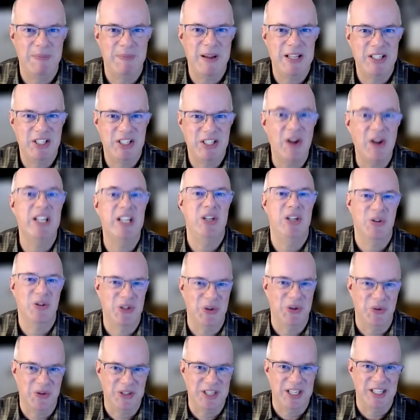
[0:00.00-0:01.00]
Cite your
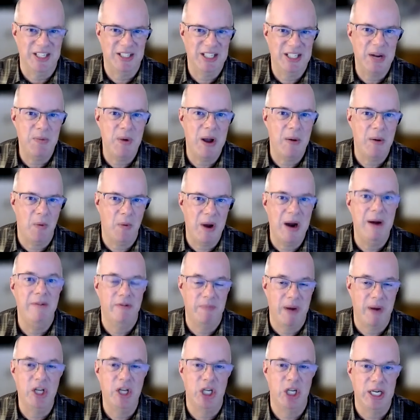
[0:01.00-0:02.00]
sources. Say where
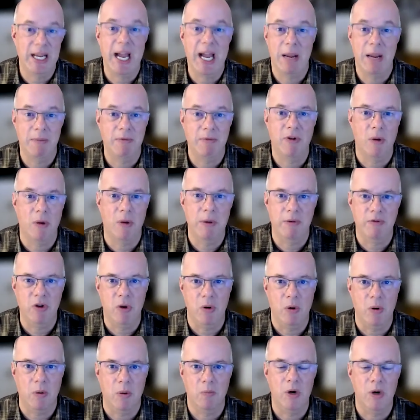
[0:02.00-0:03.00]
information came from if
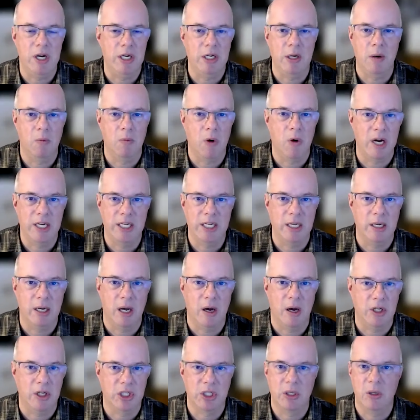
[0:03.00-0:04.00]
you're writing an
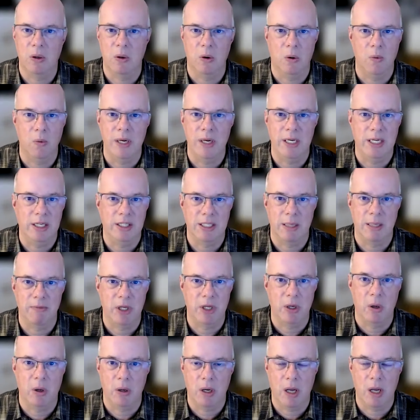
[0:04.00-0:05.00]
article or reading
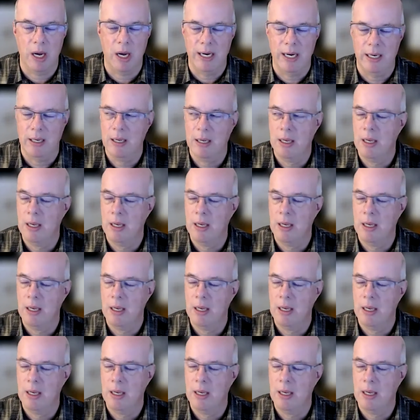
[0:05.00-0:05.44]
something online.